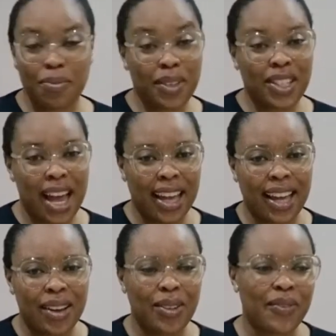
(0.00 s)
beach
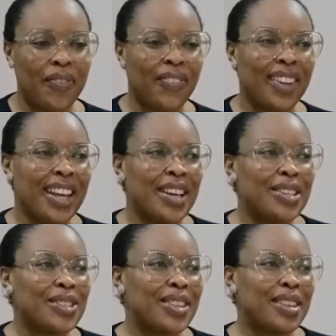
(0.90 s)
hangout.
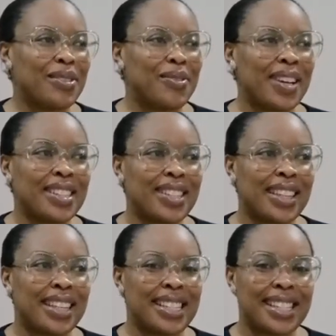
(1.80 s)
So they went to
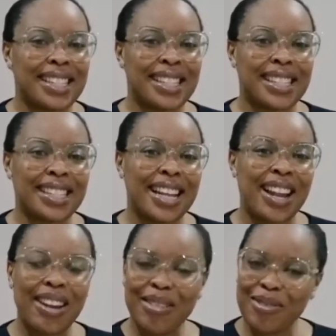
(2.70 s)
this
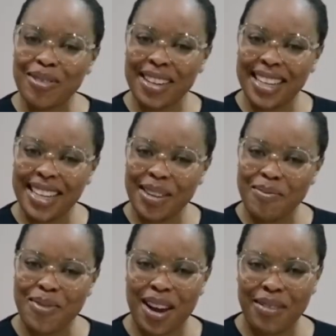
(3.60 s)
lovely
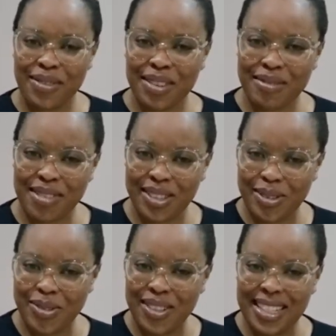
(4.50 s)
private
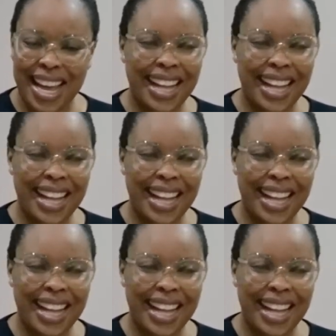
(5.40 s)
resort,